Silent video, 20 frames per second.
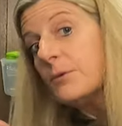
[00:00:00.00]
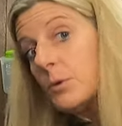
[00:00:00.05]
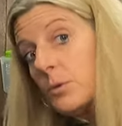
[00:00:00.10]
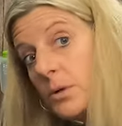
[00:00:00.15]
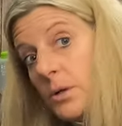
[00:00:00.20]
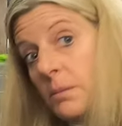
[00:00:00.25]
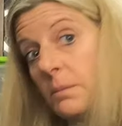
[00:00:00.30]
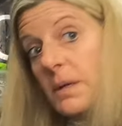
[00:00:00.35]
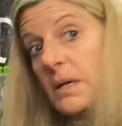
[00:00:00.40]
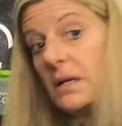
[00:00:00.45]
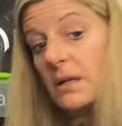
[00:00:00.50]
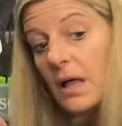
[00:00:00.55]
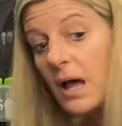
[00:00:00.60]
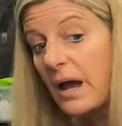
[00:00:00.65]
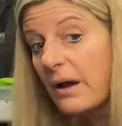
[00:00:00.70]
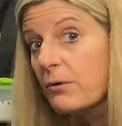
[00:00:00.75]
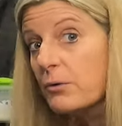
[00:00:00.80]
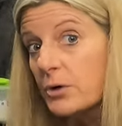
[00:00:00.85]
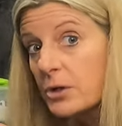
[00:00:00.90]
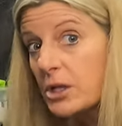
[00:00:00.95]
if you wanna be,
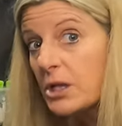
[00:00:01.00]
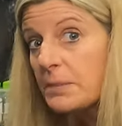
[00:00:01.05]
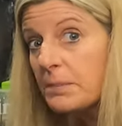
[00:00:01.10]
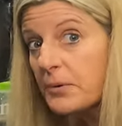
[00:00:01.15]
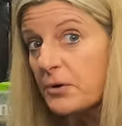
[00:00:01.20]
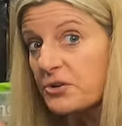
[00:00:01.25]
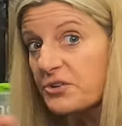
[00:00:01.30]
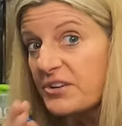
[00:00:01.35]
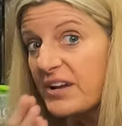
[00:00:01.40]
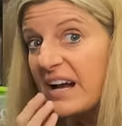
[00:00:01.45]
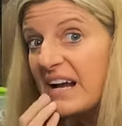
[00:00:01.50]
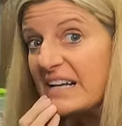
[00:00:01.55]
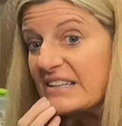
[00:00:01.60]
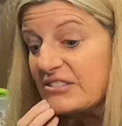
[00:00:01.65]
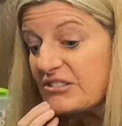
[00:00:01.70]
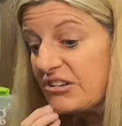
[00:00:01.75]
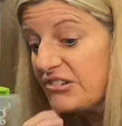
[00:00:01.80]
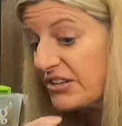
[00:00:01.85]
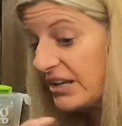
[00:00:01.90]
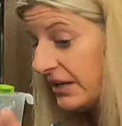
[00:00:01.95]
like, really
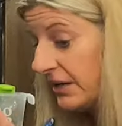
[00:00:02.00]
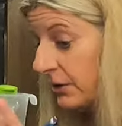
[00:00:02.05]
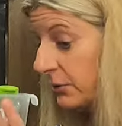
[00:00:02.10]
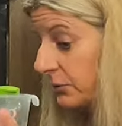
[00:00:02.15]
precise, because I